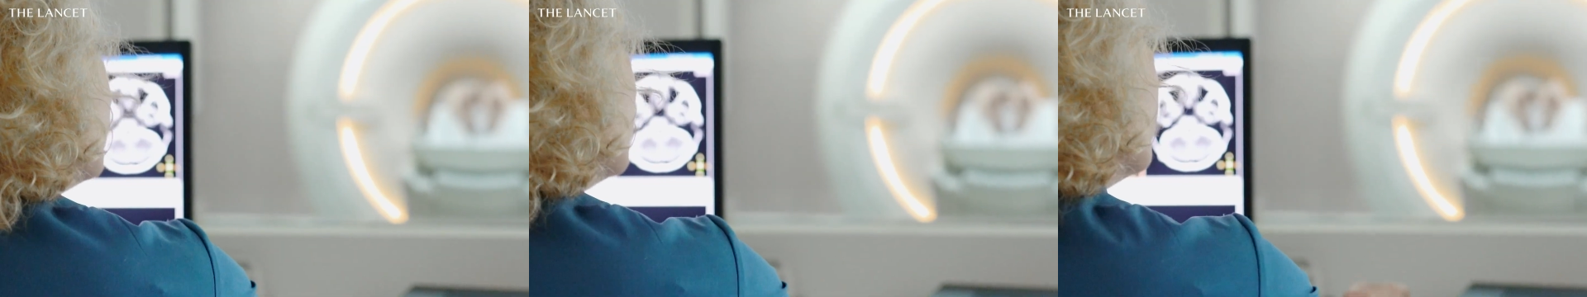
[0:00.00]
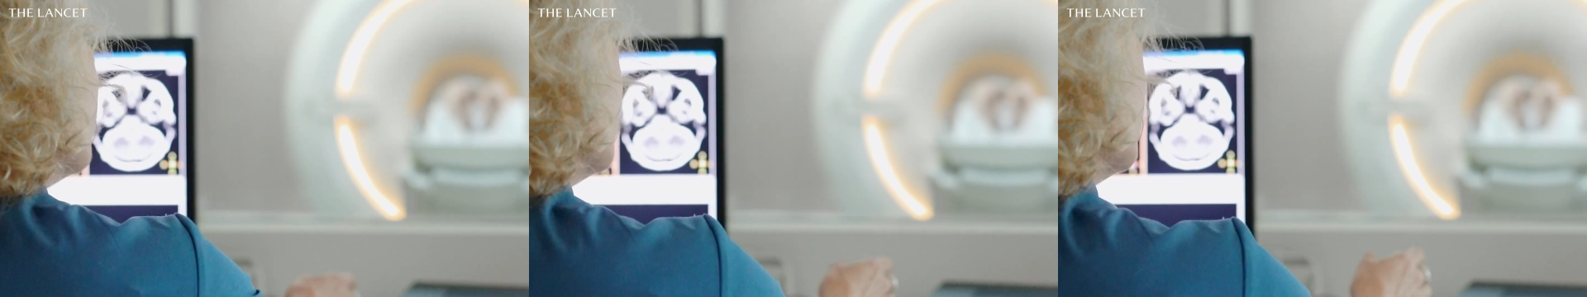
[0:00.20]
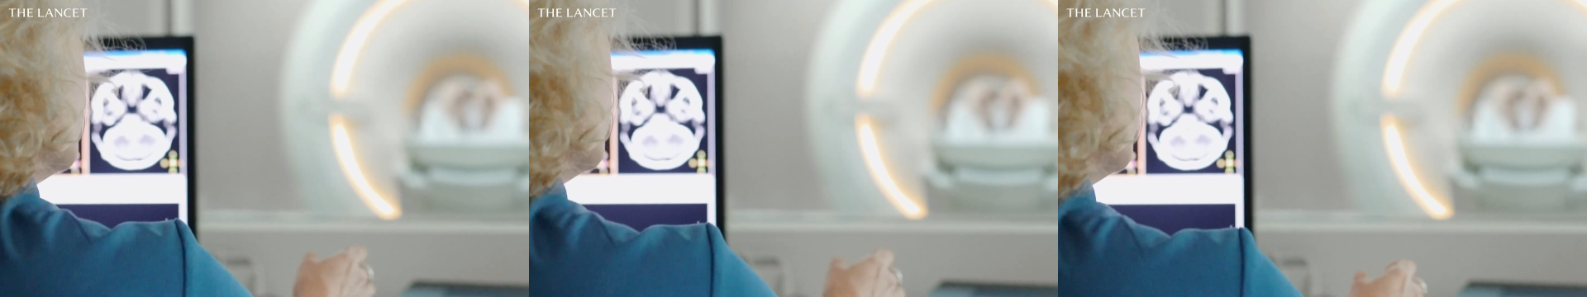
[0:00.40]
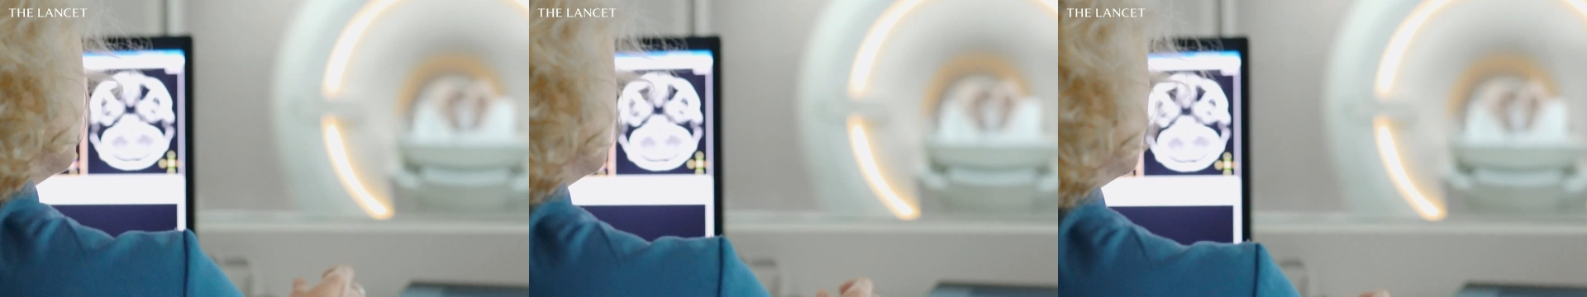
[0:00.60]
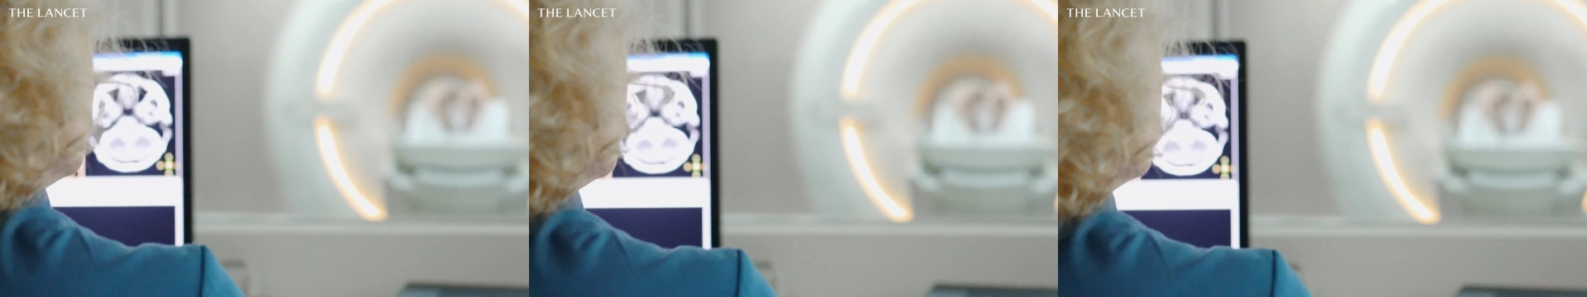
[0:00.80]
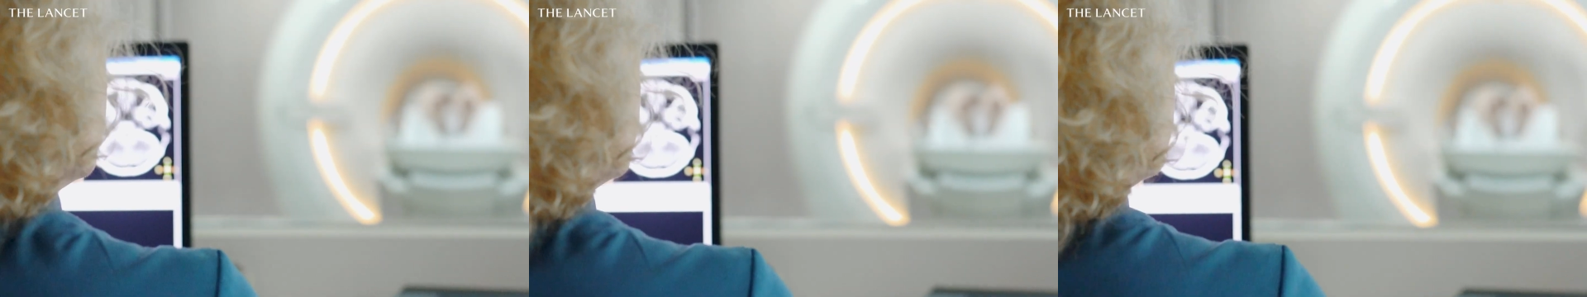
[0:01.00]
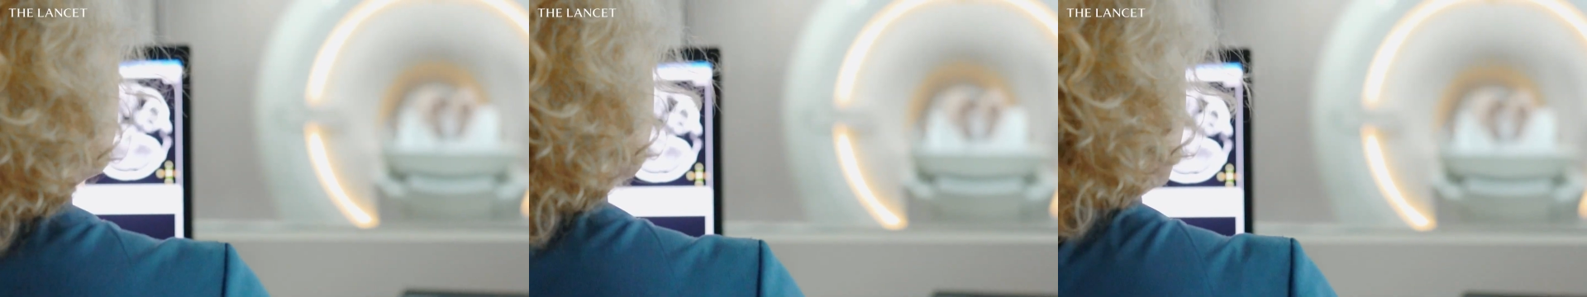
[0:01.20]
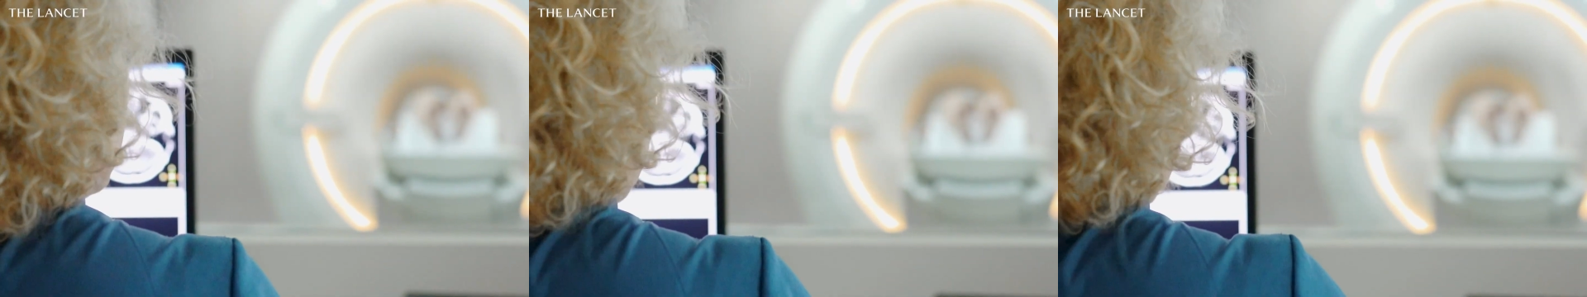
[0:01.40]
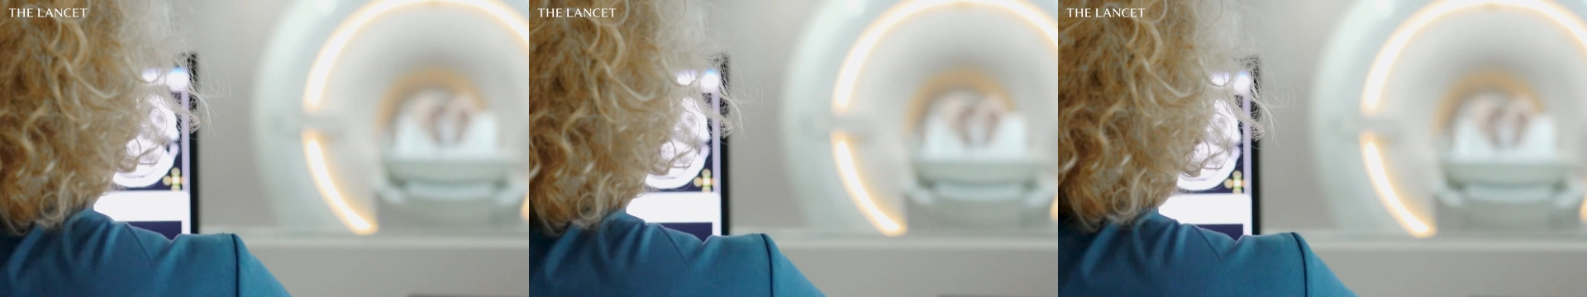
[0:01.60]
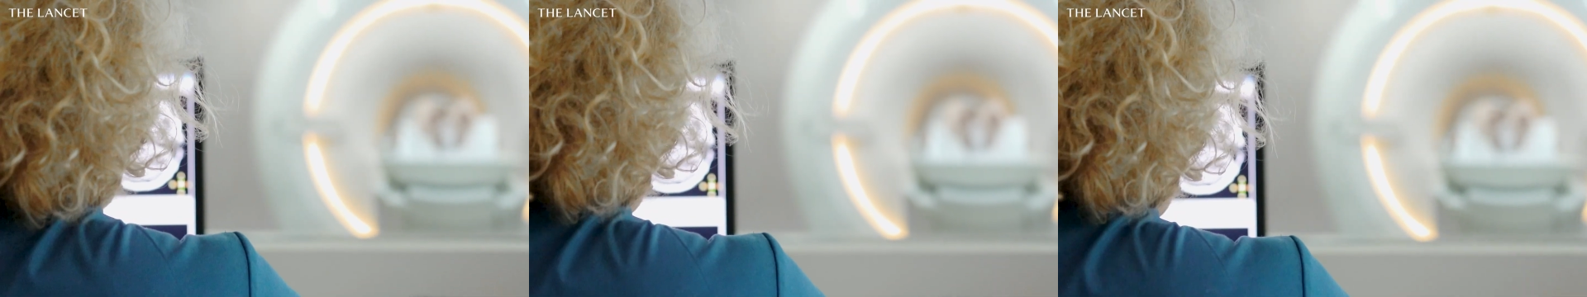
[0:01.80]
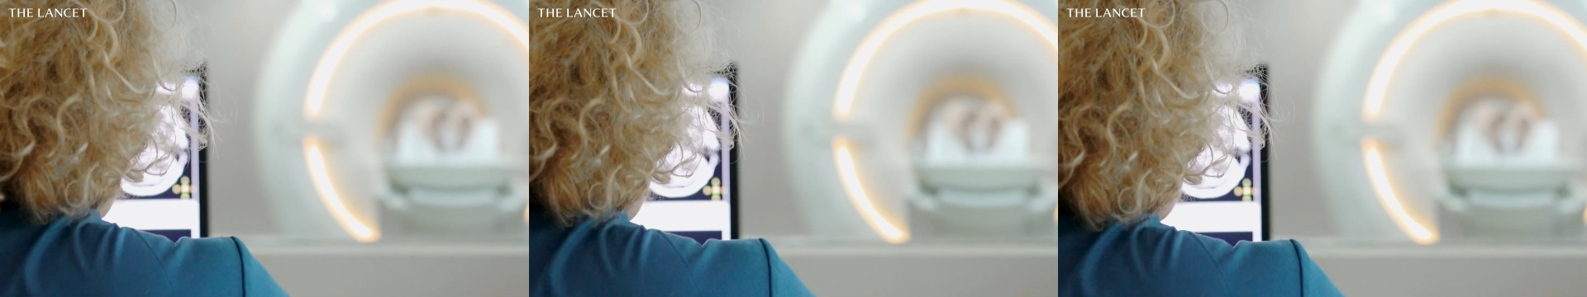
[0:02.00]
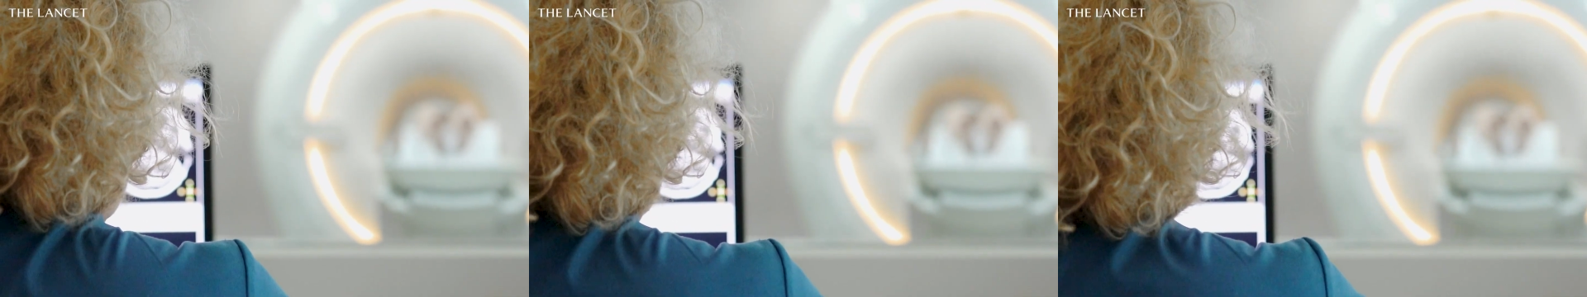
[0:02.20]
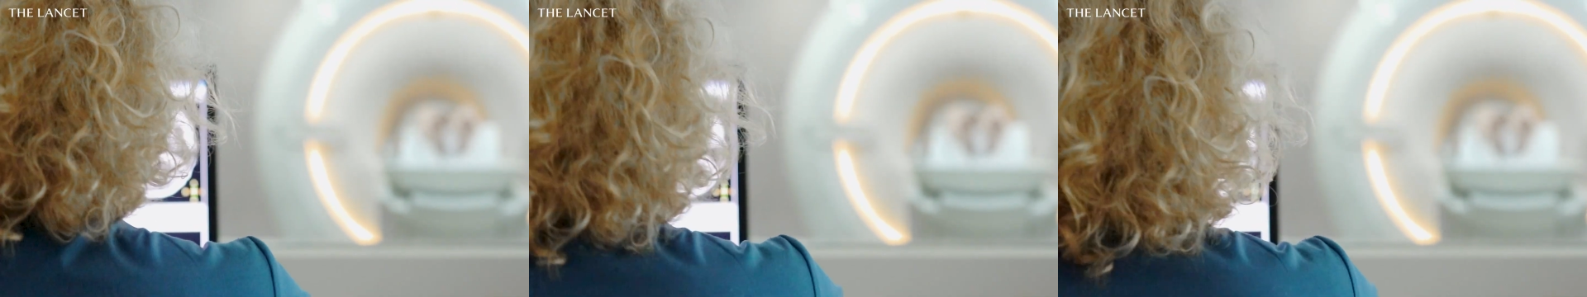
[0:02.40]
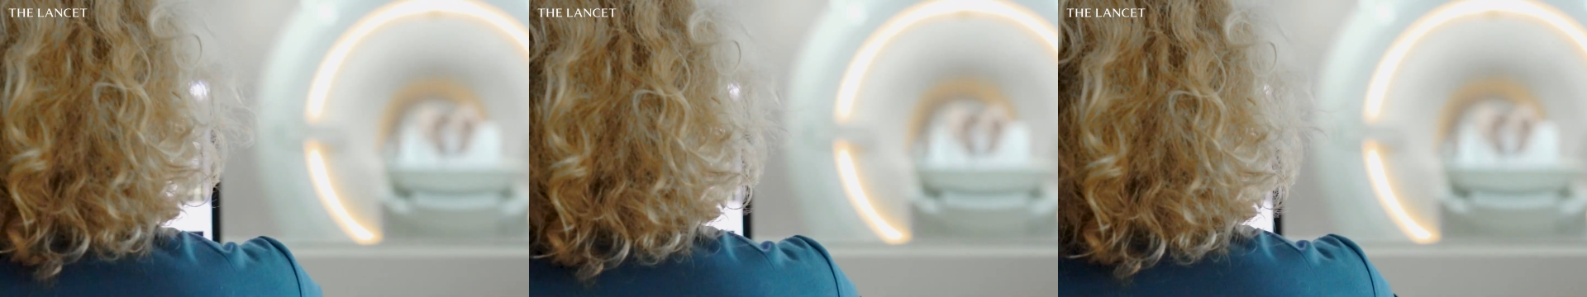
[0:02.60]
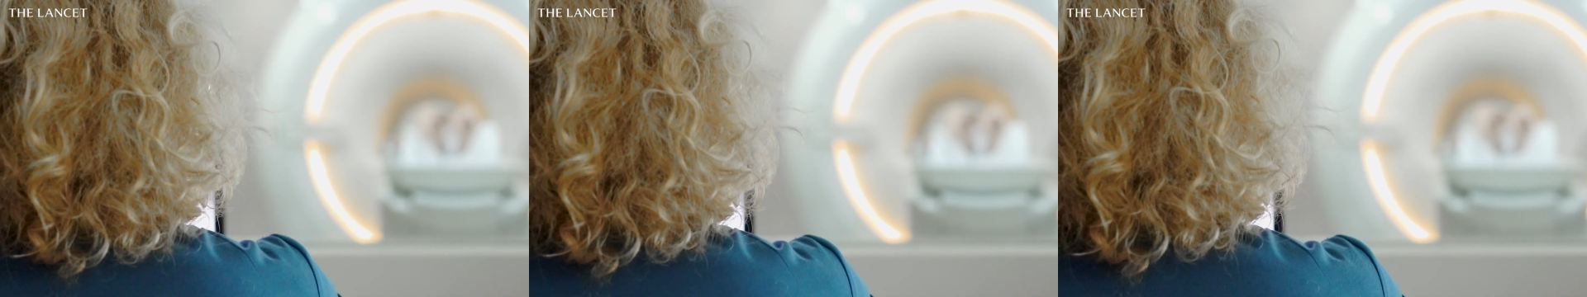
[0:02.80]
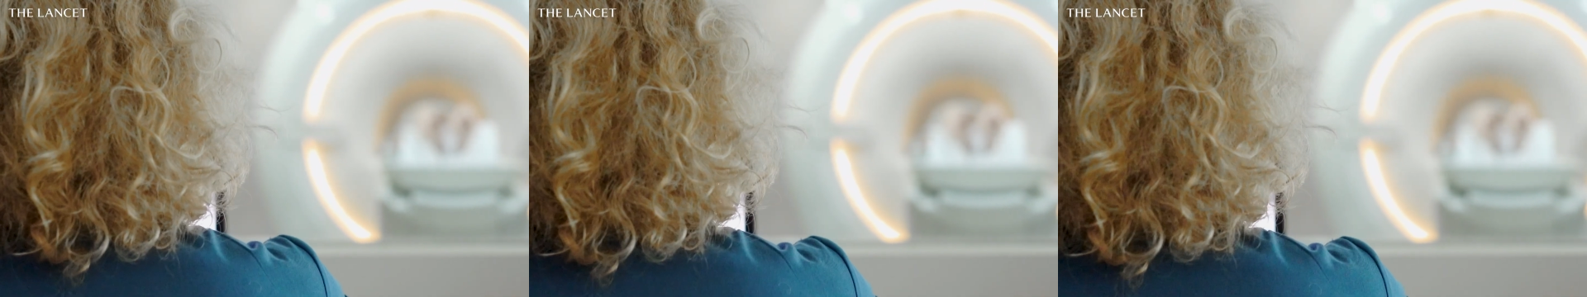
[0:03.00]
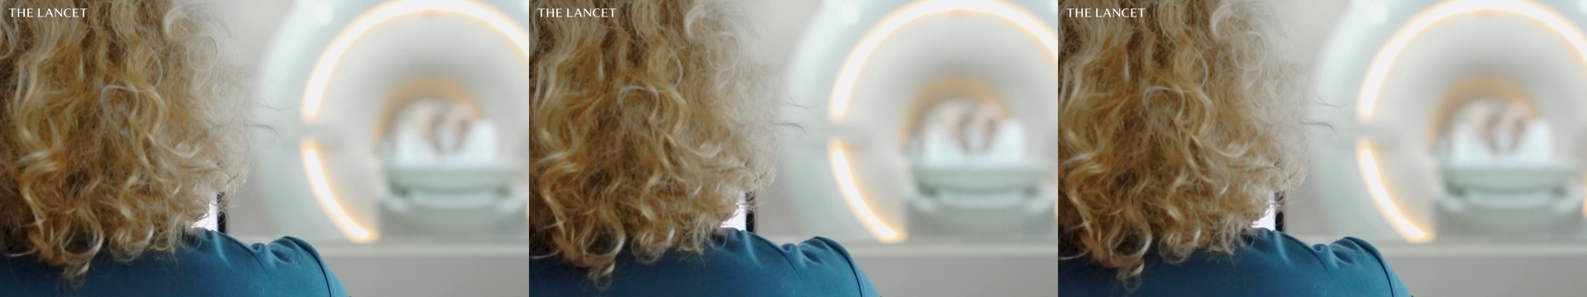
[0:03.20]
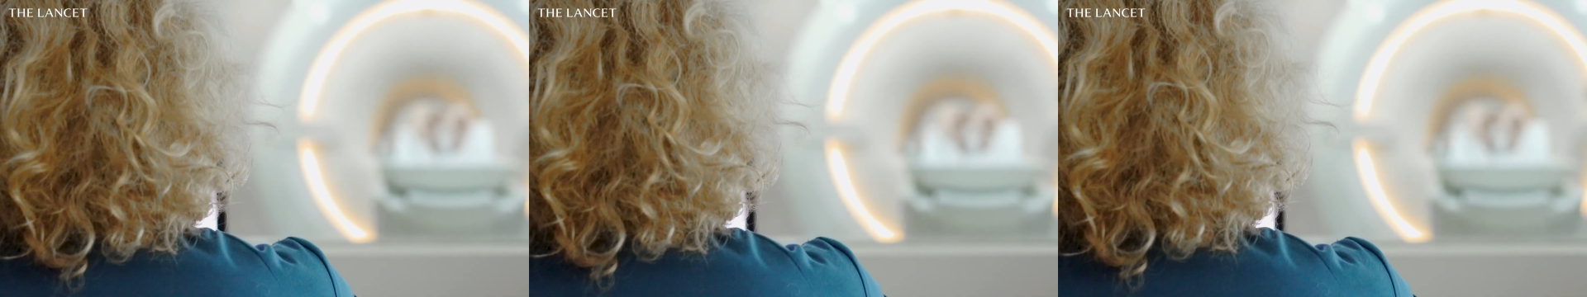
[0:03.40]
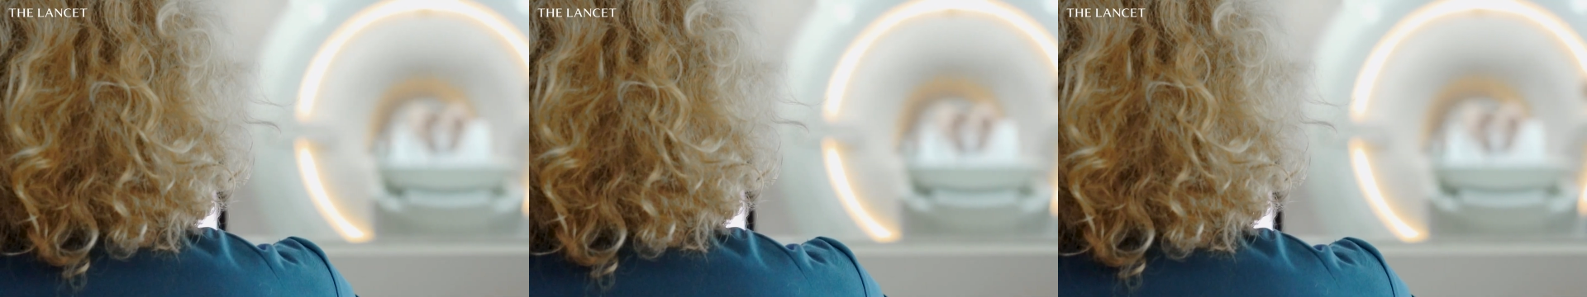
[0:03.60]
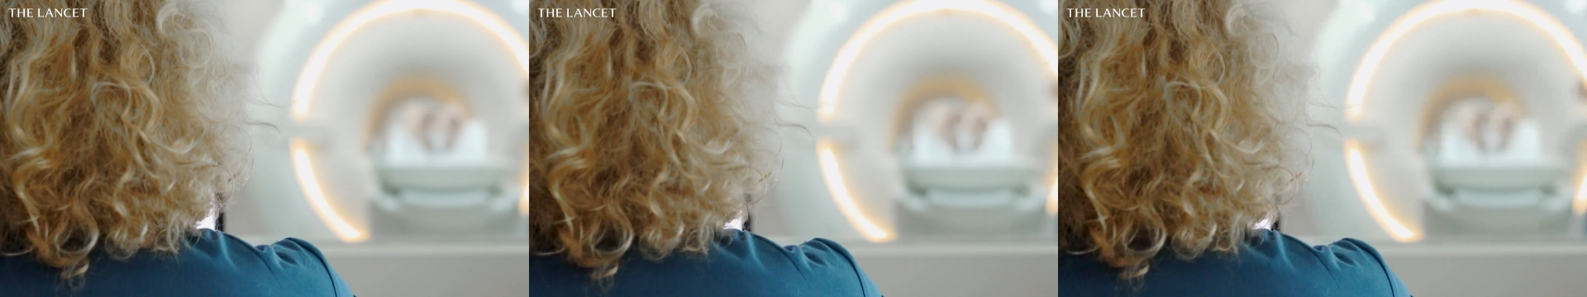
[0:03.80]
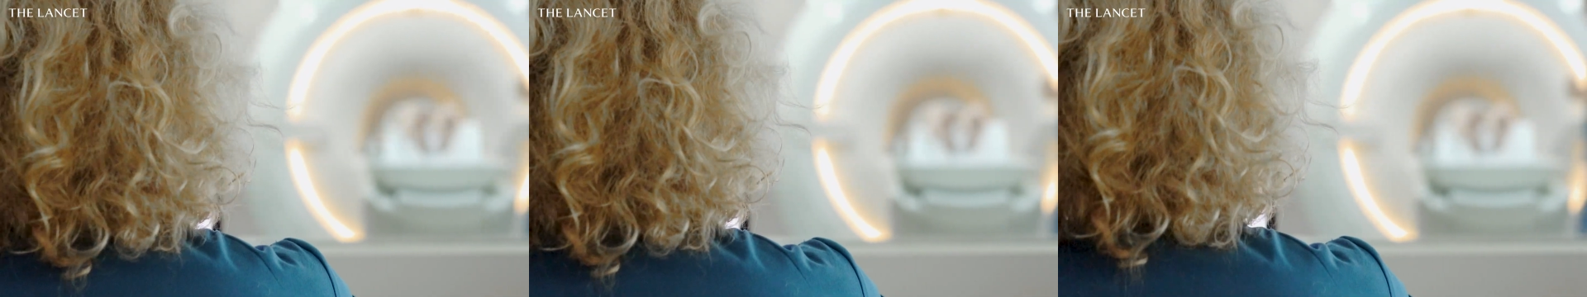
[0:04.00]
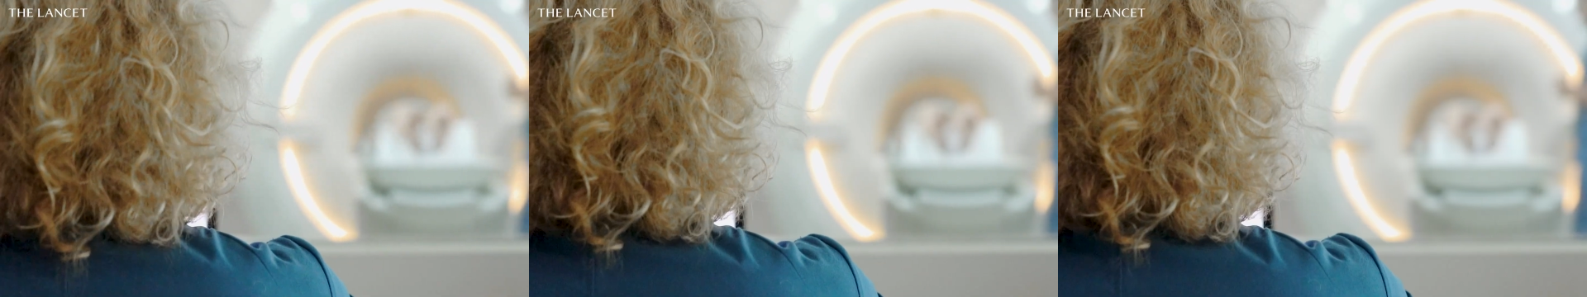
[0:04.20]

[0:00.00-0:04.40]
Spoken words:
Nobody's mouth can be seen.